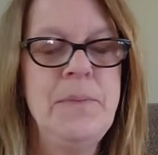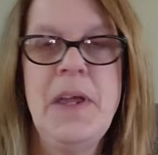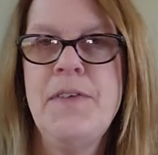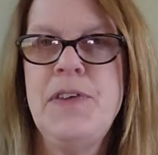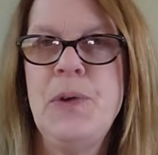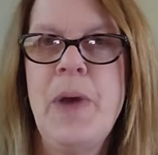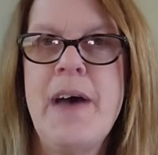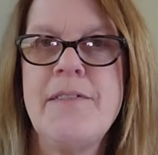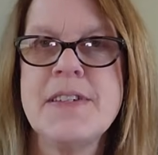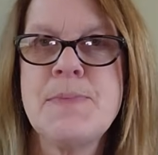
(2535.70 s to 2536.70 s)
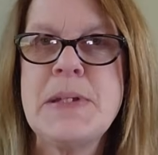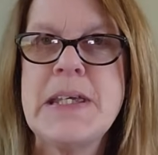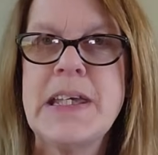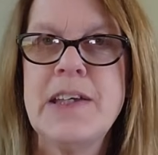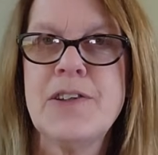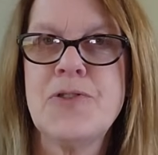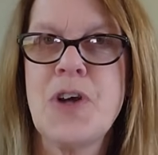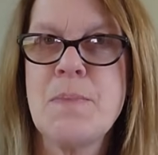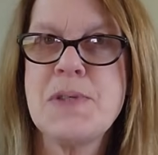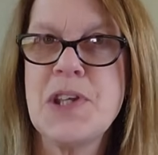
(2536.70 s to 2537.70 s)
If you have a particular
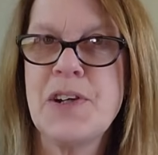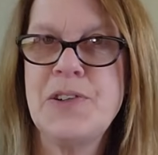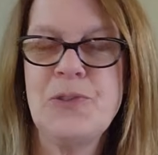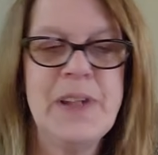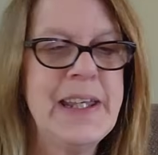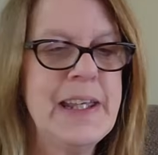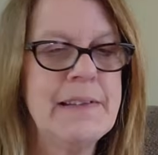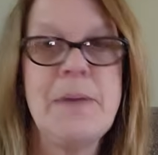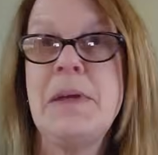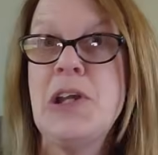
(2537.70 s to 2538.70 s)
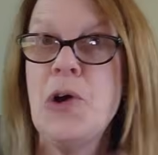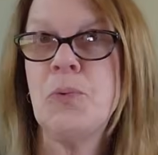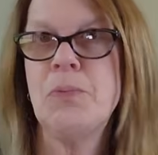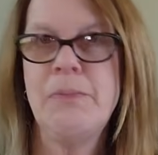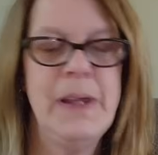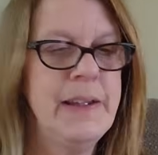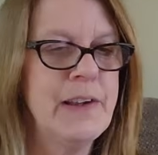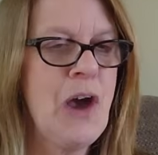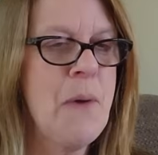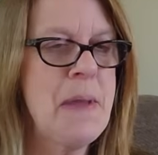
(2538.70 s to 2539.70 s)
drops yarn you like, let me know in the
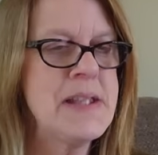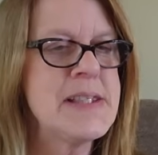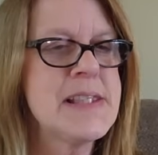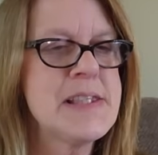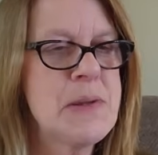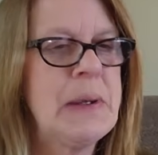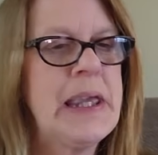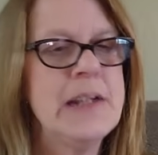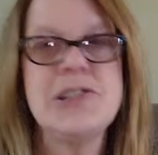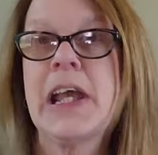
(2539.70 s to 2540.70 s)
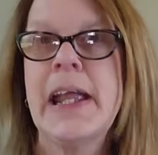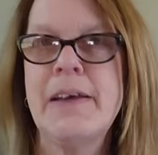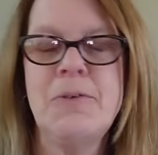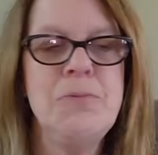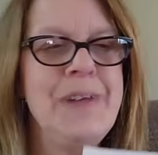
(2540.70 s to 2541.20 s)
comments so I can check it out.